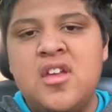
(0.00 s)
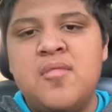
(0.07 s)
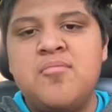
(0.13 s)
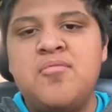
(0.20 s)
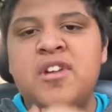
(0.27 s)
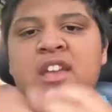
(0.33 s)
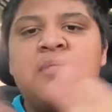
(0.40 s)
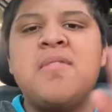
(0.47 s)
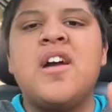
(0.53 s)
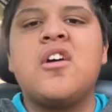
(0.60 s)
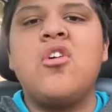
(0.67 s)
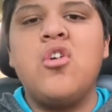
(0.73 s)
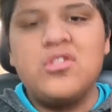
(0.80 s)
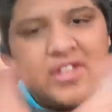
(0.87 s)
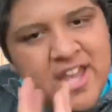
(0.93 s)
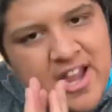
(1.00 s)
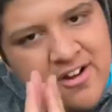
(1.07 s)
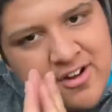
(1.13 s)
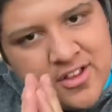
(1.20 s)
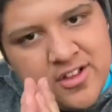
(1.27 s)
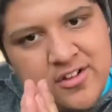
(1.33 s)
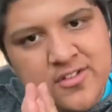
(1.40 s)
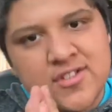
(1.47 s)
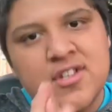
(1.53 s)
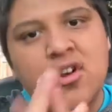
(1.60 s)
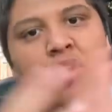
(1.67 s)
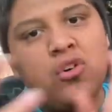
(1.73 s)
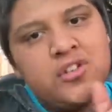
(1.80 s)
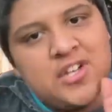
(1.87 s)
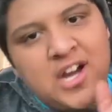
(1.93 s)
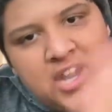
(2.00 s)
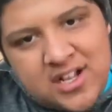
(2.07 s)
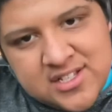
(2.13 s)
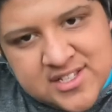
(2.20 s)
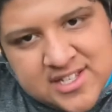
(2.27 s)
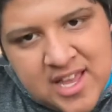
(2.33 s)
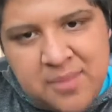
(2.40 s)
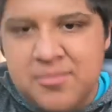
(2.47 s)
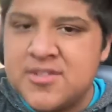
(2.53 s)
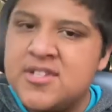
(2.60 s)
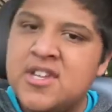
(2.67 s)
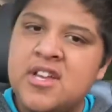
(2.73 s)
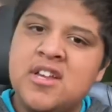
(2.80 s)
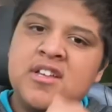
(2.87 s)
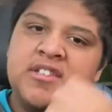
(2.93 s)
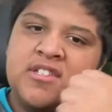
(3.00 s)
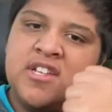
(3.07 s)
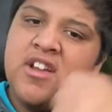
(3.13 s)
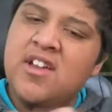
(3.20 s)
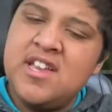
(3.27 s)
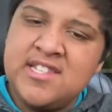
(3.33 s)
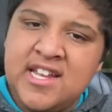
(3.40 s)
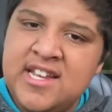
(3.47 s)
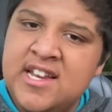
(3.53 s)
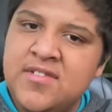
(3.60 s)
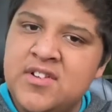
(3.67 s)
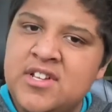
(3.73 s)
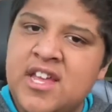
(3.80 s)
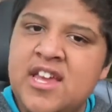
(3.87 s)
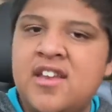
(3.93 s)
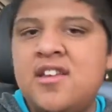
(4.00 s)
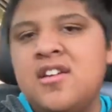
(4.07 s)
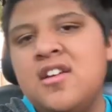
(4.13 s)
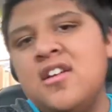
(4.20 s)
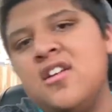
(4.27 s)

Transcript: Bringing back old characters, old concepts, series I never did.